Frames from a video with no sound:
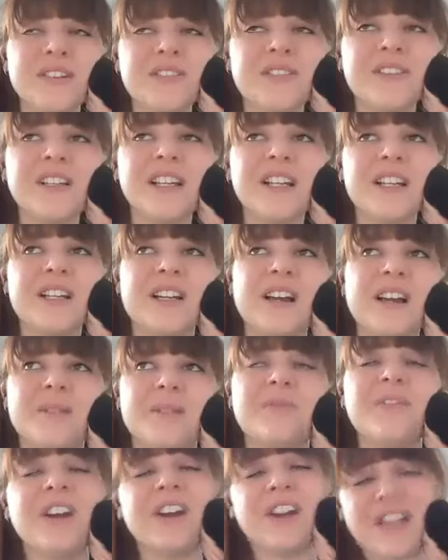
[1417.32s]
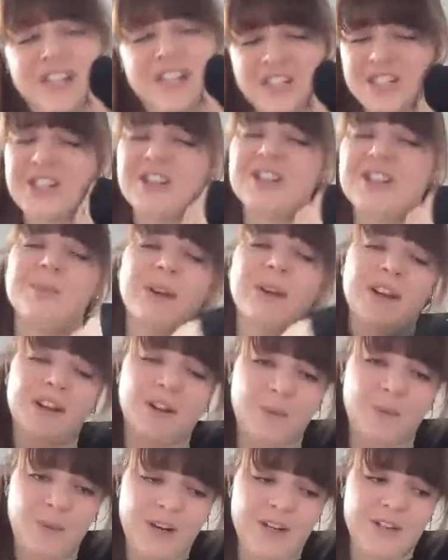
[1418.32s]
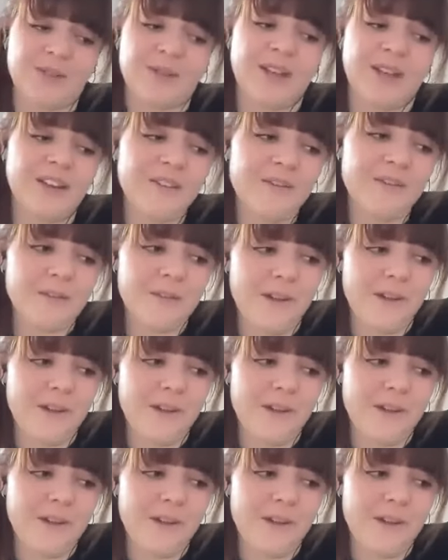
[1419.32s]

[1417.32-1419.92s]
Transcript: definitely some variation here depending on where you live,